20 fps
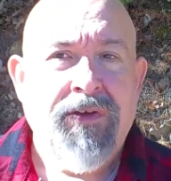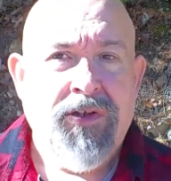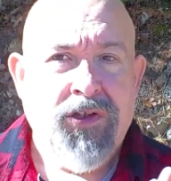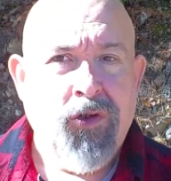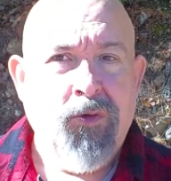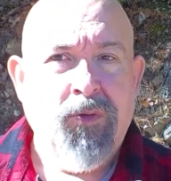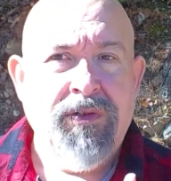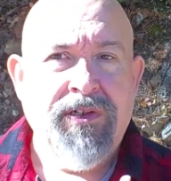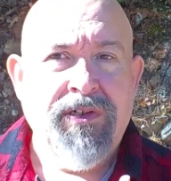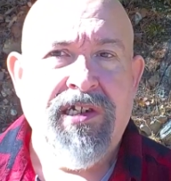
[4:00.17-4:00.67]
that
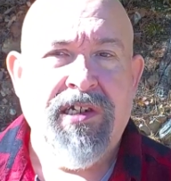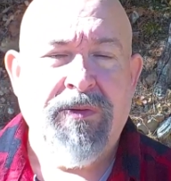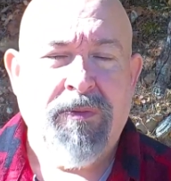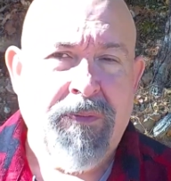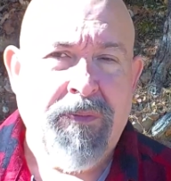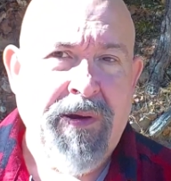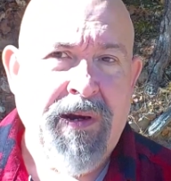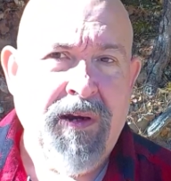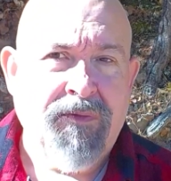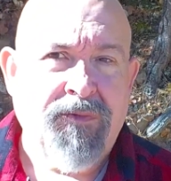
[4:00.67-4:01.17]
you would need to
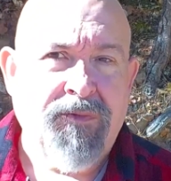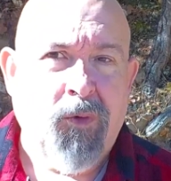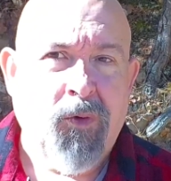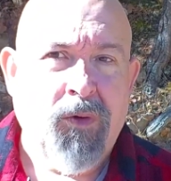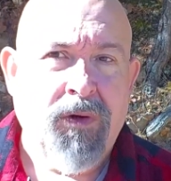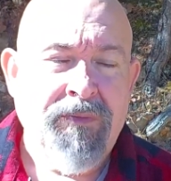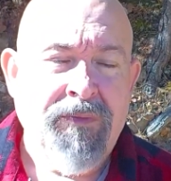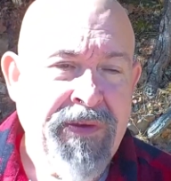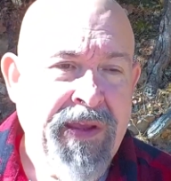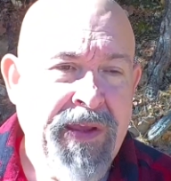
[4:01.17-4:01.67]
prepare
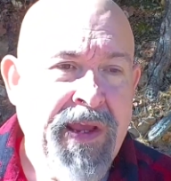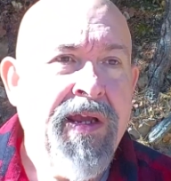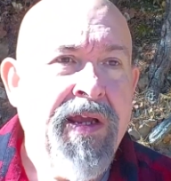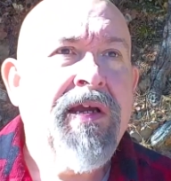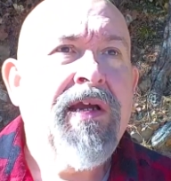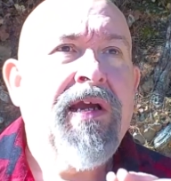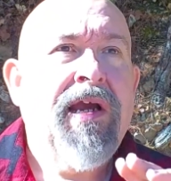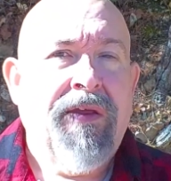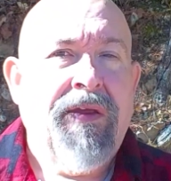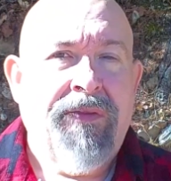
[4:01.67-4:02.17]
for,
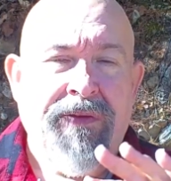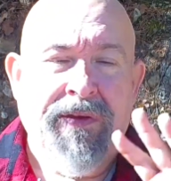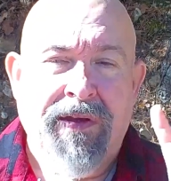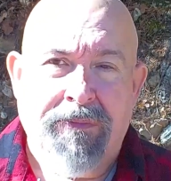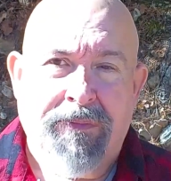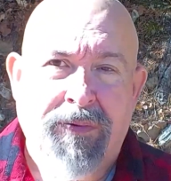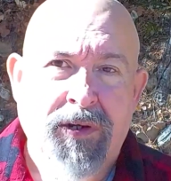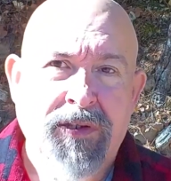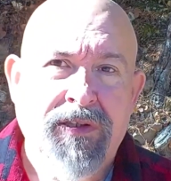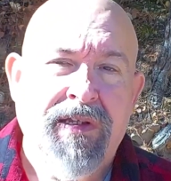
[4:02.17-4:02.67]
and
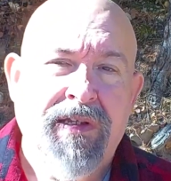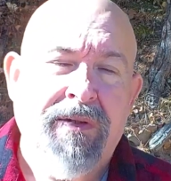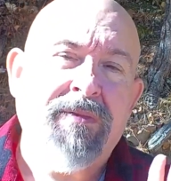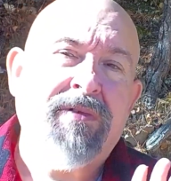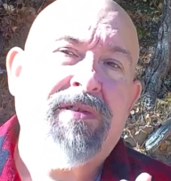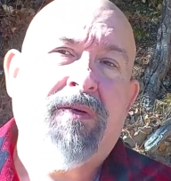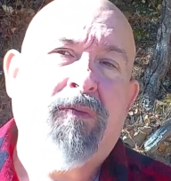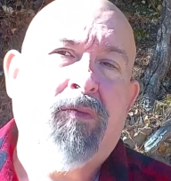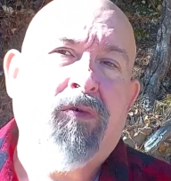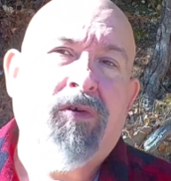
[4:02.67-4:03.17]
then put them
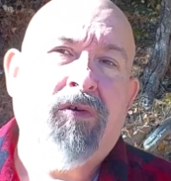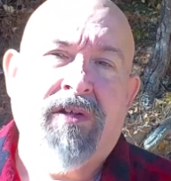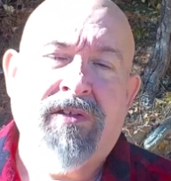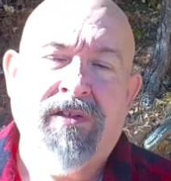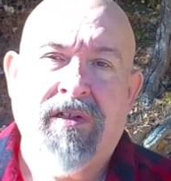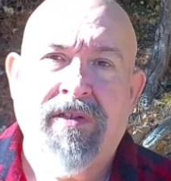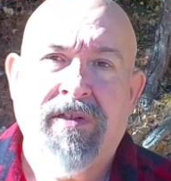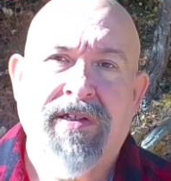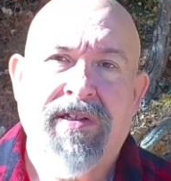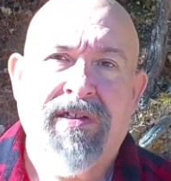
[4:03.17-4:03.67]
somewhere
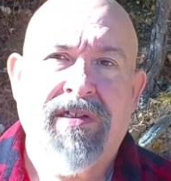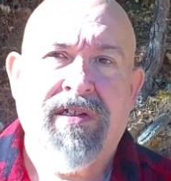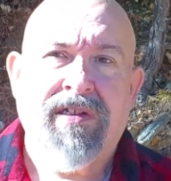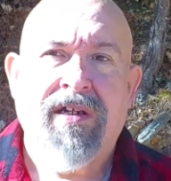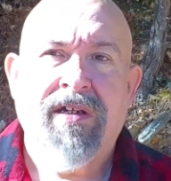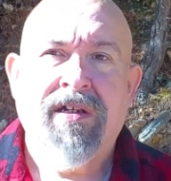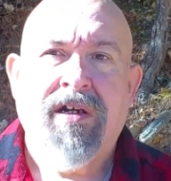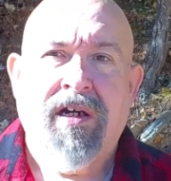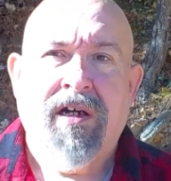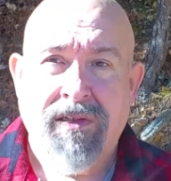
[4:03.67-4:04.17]
on the list
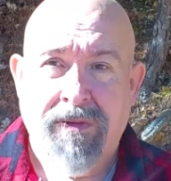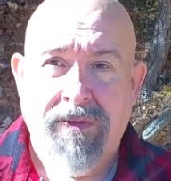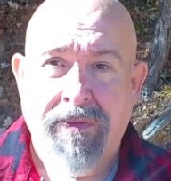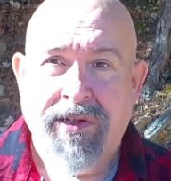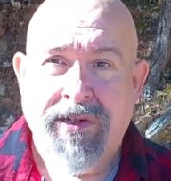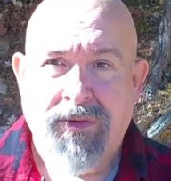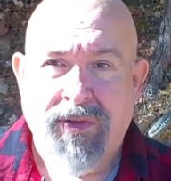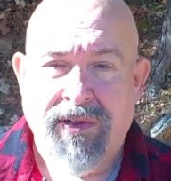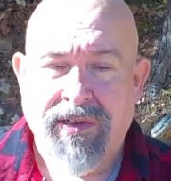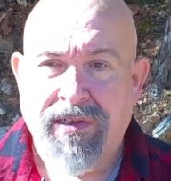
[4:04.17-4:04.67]
on the
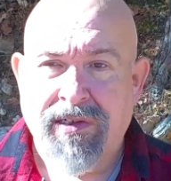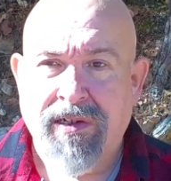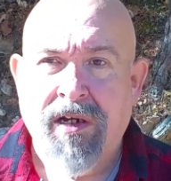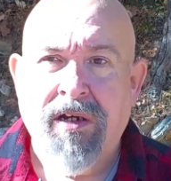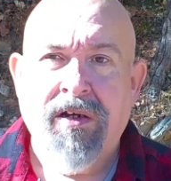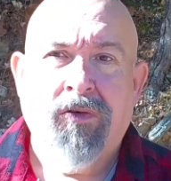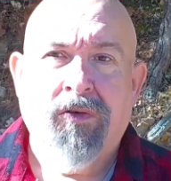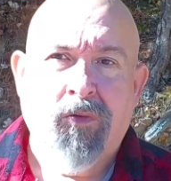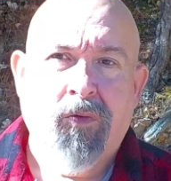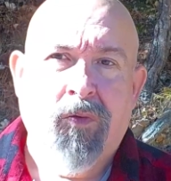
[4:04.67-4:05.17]
matrix,
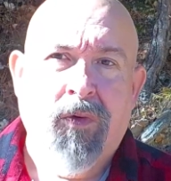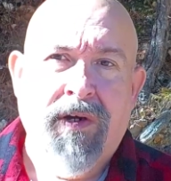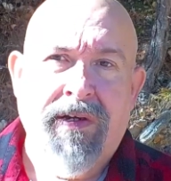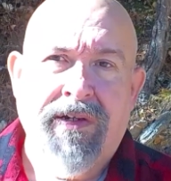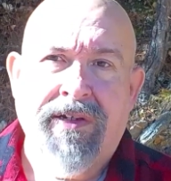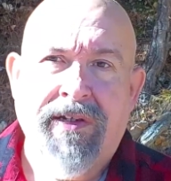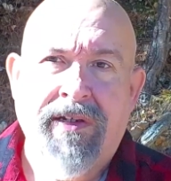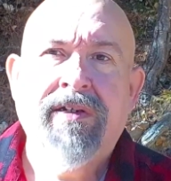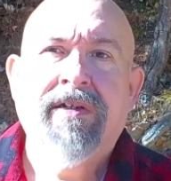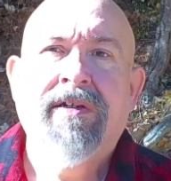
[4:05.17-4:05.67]

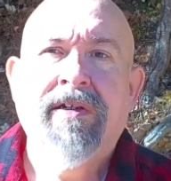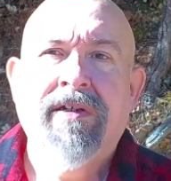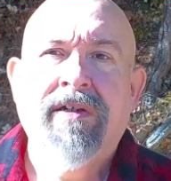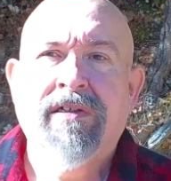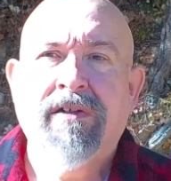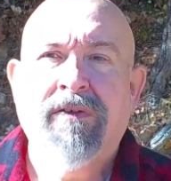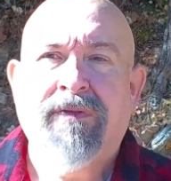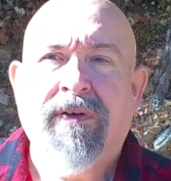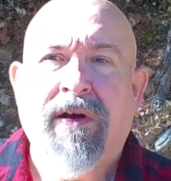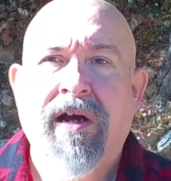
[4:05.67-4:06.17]
1
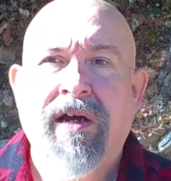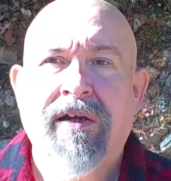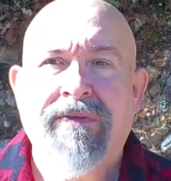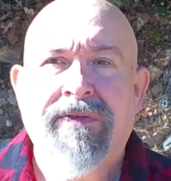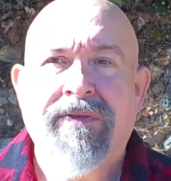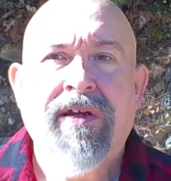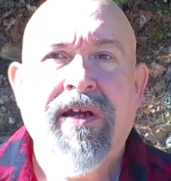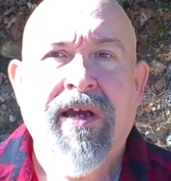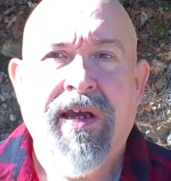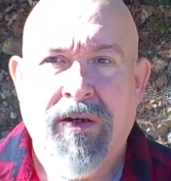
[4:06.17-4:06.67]
to
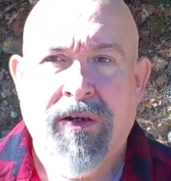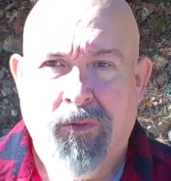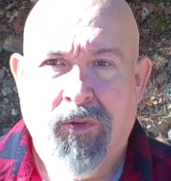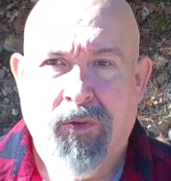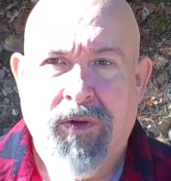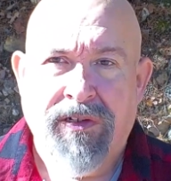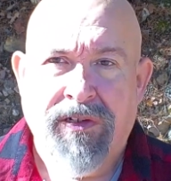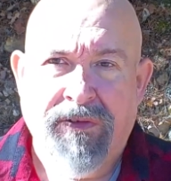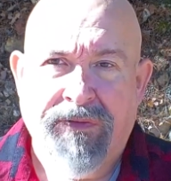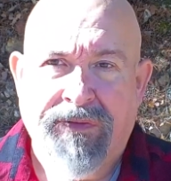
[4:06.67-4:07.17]
5 and
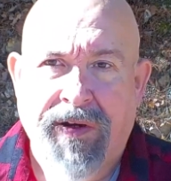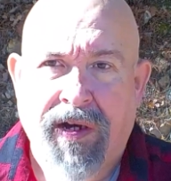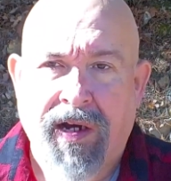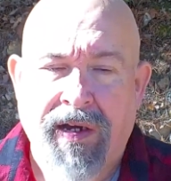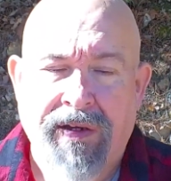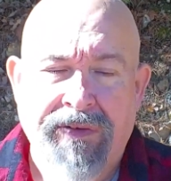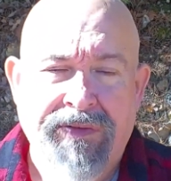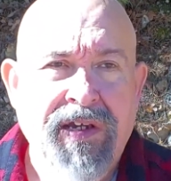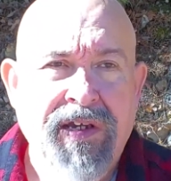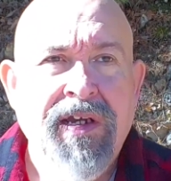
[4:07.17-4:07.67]
1 to
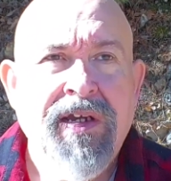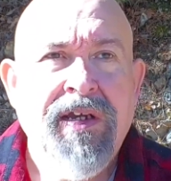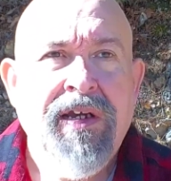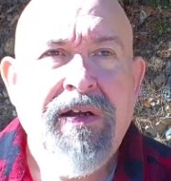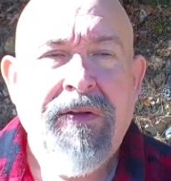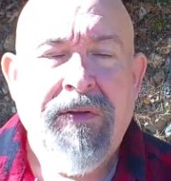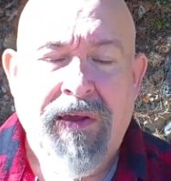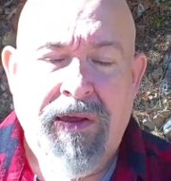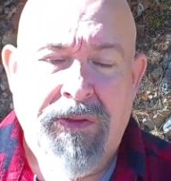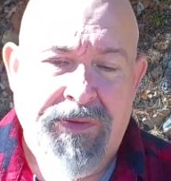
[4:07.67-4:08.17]
5.
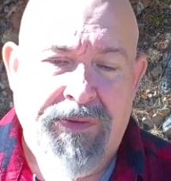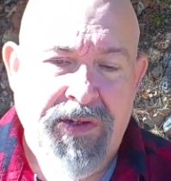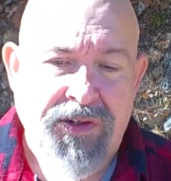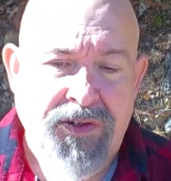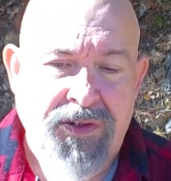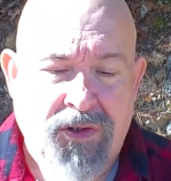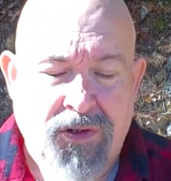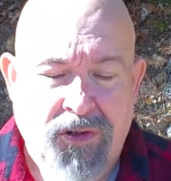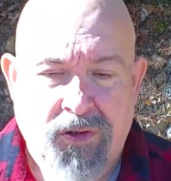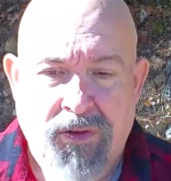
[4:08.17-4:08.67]
And then
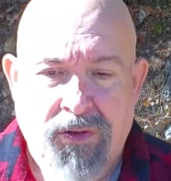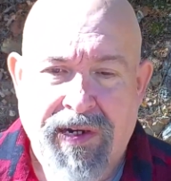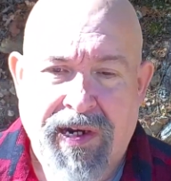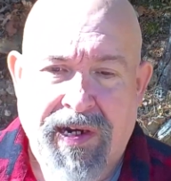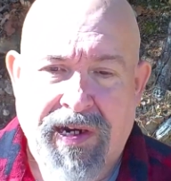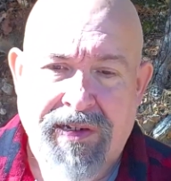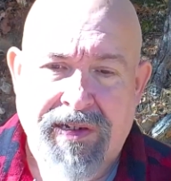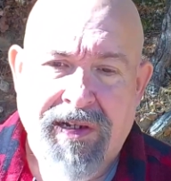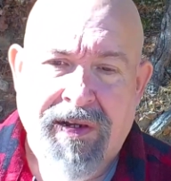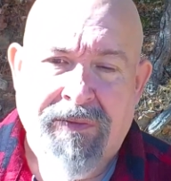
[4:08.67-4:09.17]
you
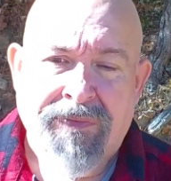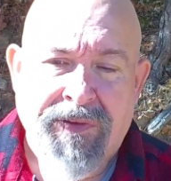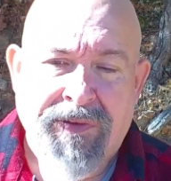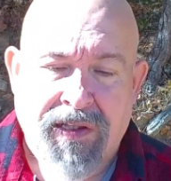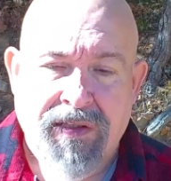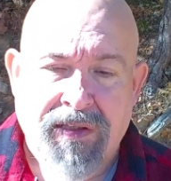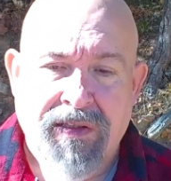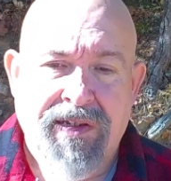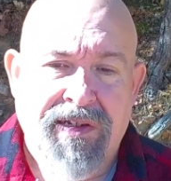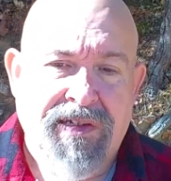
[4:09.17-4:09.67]
create
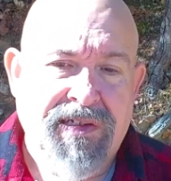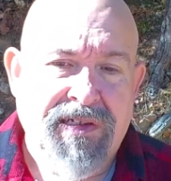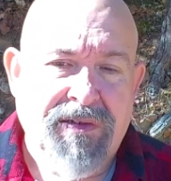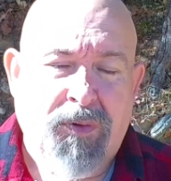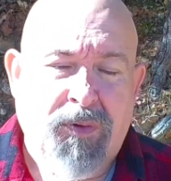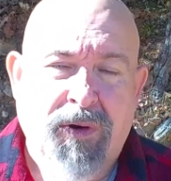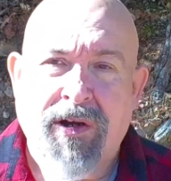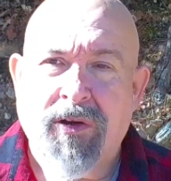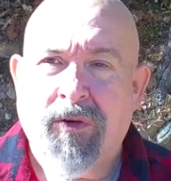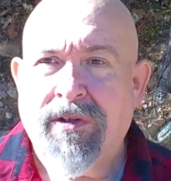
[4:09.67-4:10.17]
a list
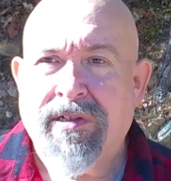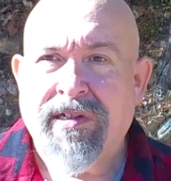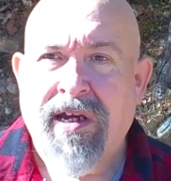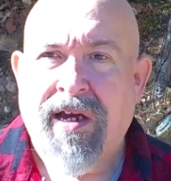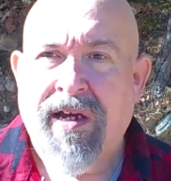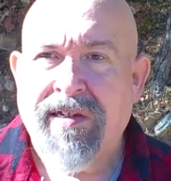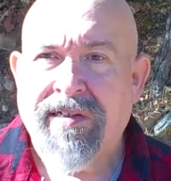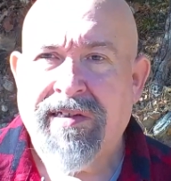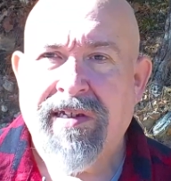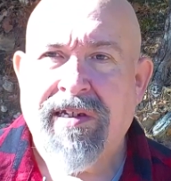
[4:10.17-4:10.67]

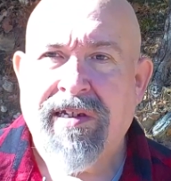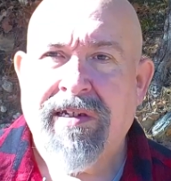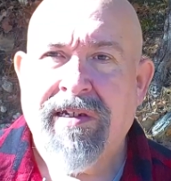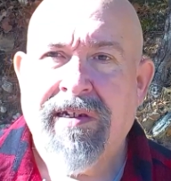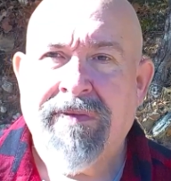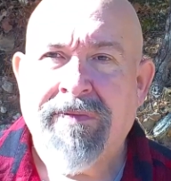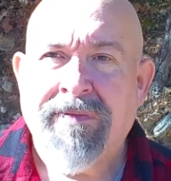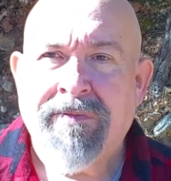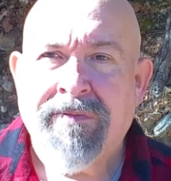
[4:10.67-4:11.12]
prioritizing